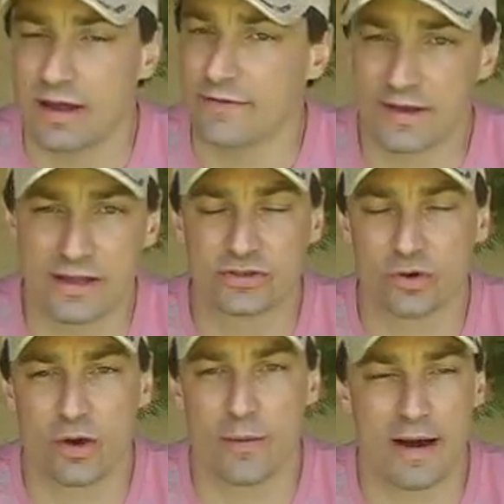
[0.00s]
If kids
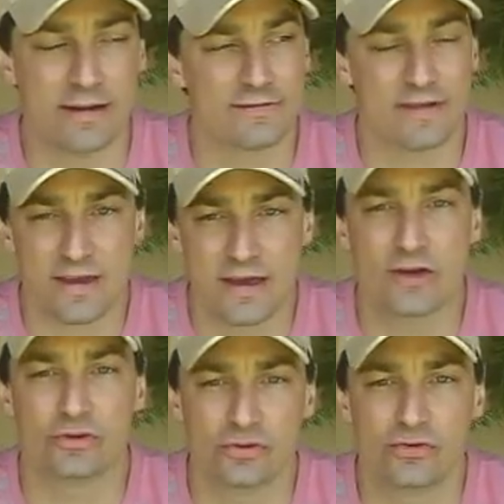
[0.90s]
talk about, if they
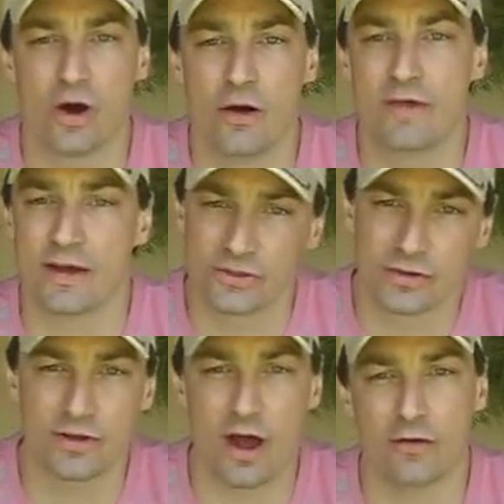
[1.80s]
hear 220, they
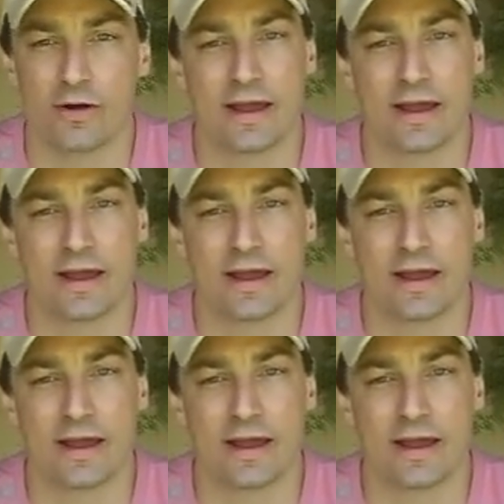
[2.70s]
should know.